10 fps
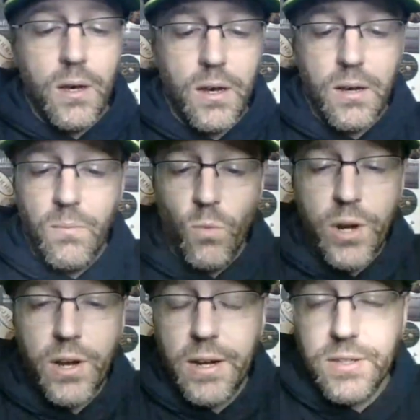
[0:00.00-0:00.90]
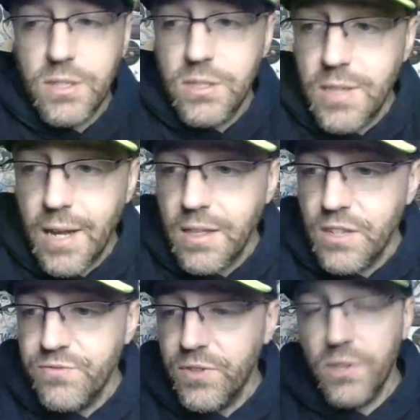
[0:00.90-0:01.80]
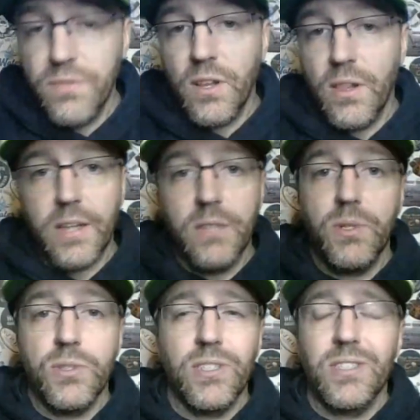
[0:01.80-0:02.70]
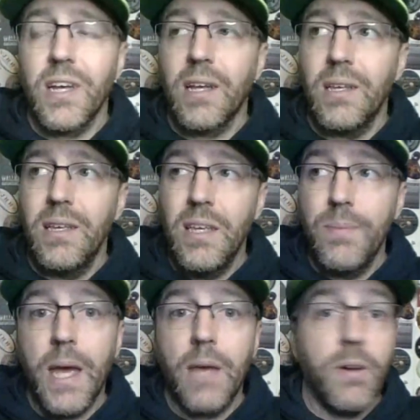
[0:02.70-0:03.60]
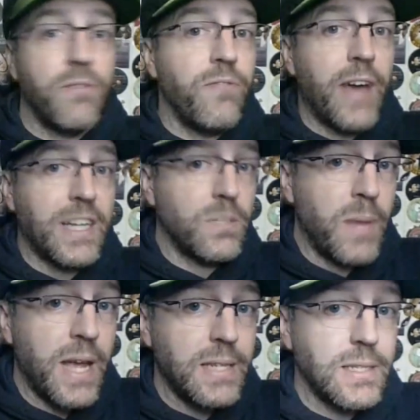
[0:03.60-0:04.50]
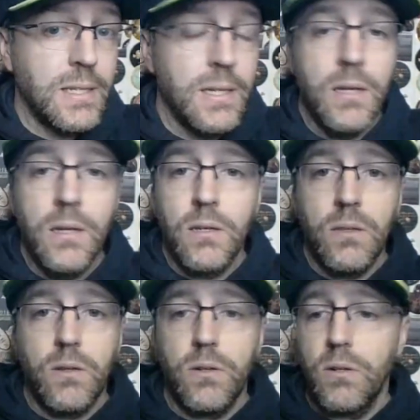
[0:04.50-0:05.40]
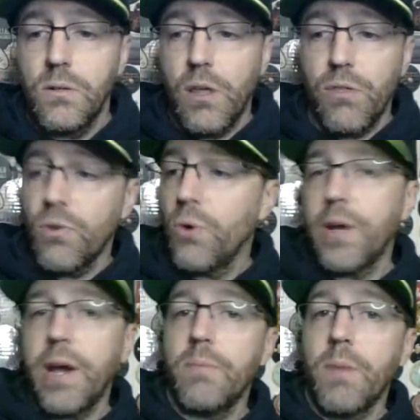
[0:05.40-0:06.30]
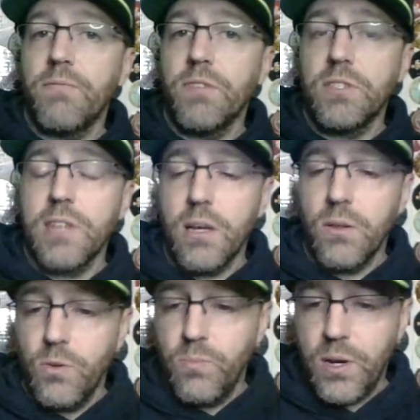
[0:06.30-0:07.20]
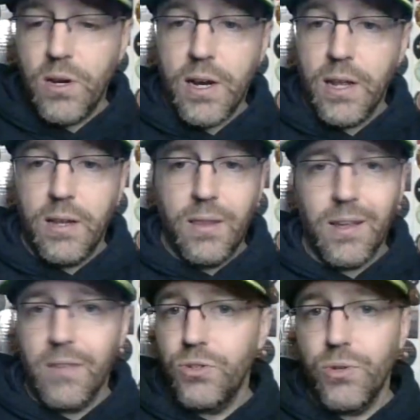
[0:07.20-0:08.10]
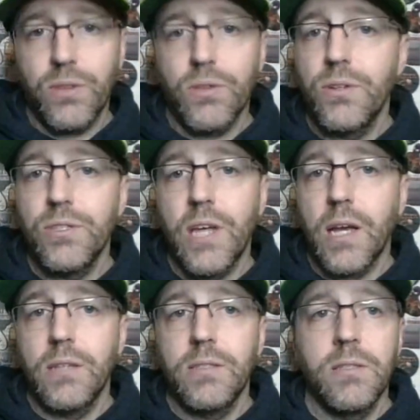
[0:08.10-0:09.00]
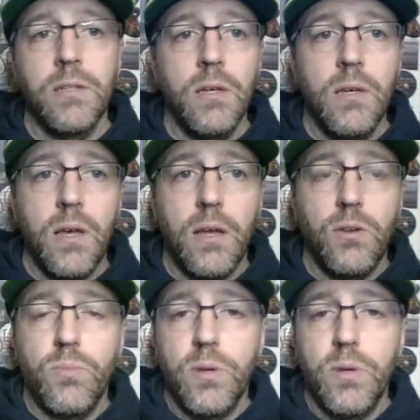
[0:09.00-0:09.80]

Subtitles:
Whatnot is a site that's full of collectibles. It's like eBay, but fast-paced. They throw an item up for sale, and you bid on it, and they gives you like 30 seconds, and you bid,